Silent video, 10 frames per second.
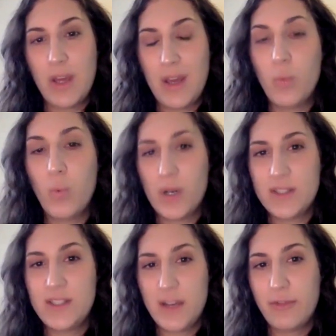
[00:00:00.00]
it
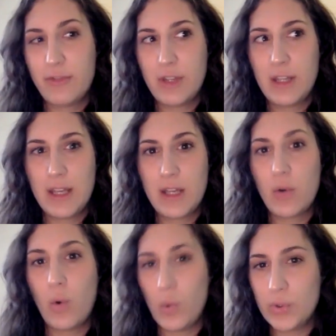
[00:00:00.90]
was definitely like an
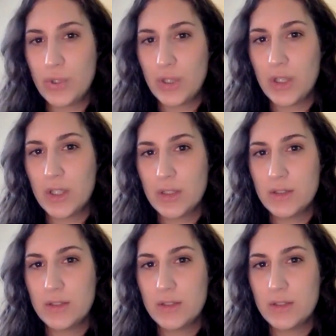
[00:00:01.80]
older